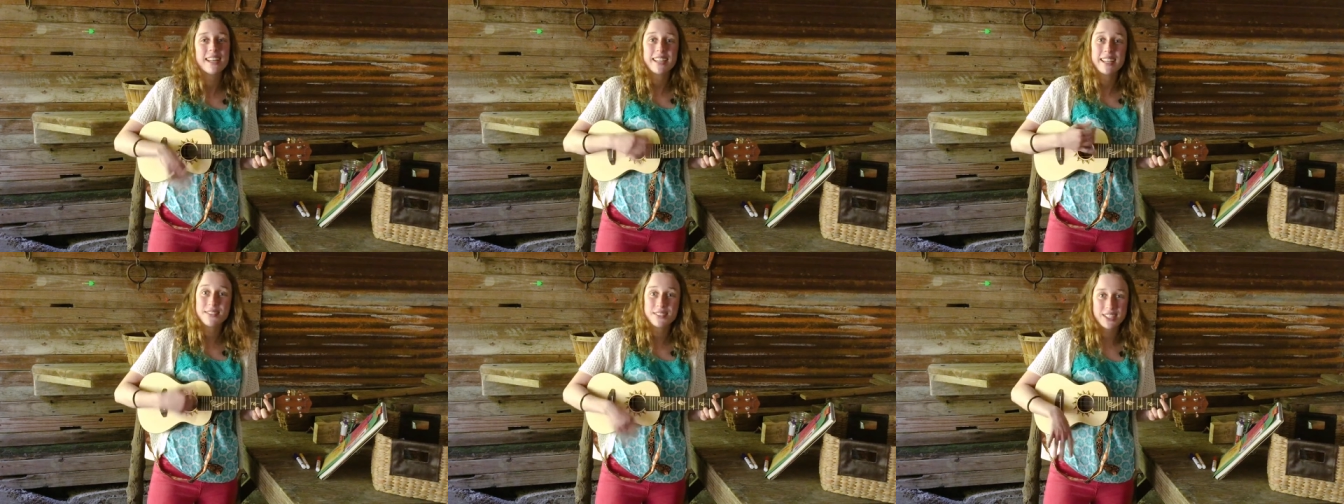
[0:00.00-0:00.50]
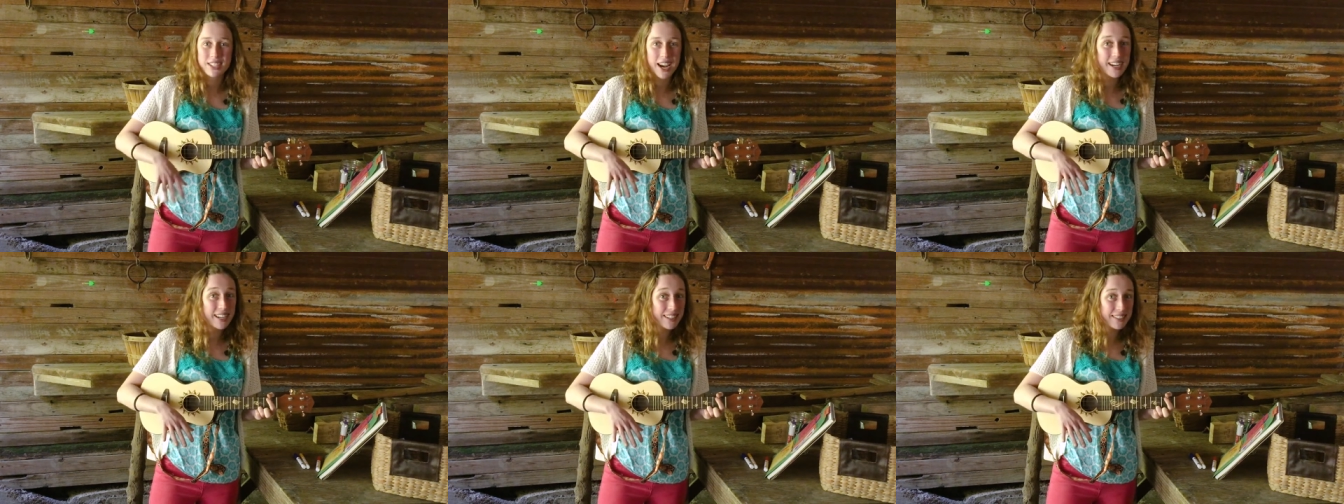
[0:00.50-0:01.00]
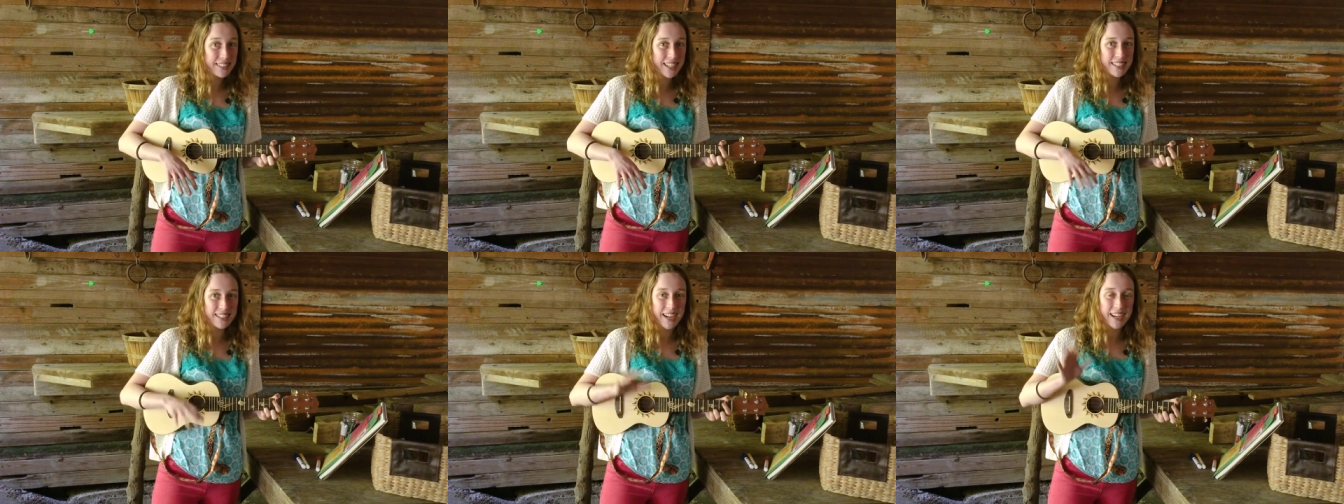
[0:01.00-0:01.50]
Keep shining your
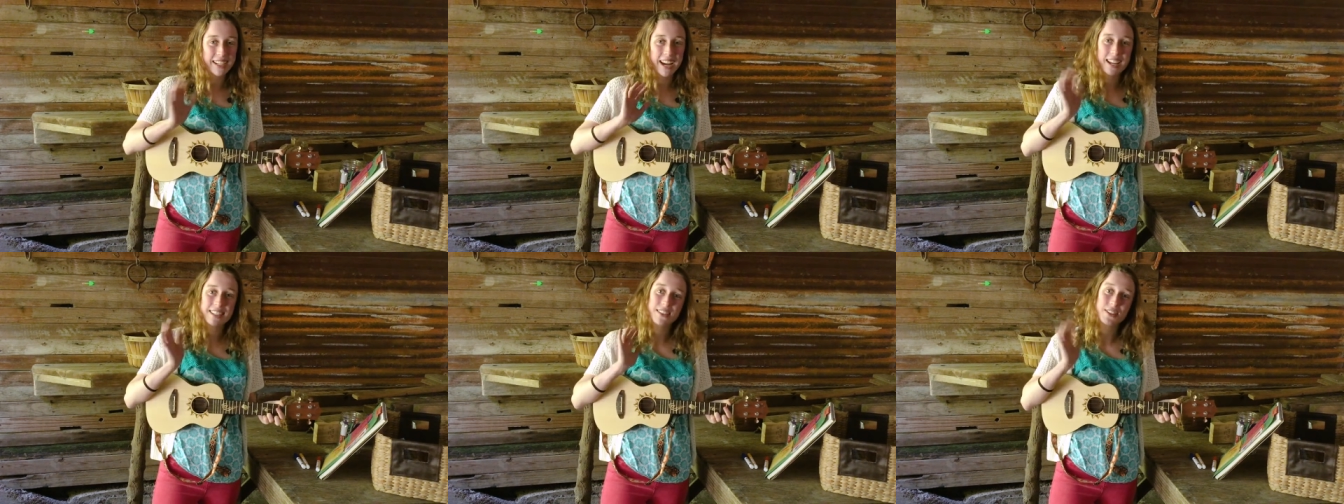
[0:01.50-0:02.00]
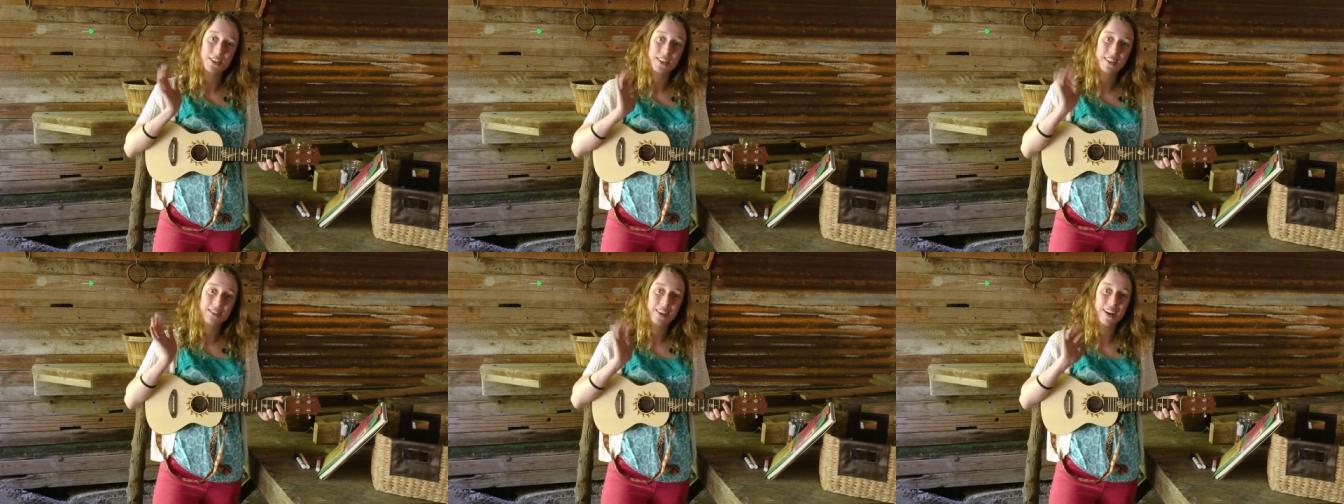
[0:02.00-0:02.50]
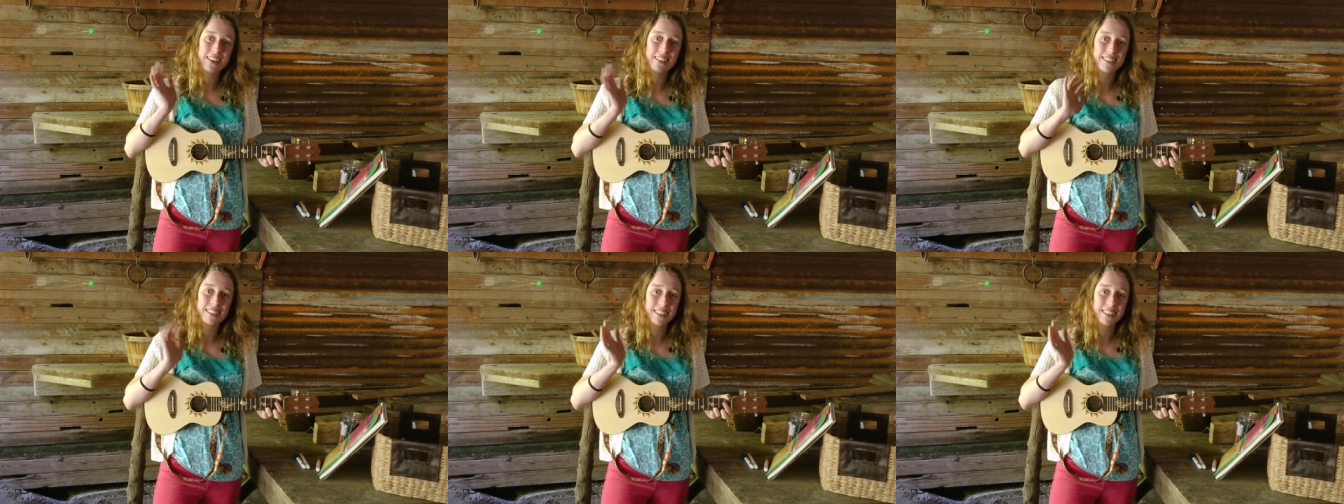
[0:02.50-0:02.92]
sunshine, guys. I'll see you tomorrow.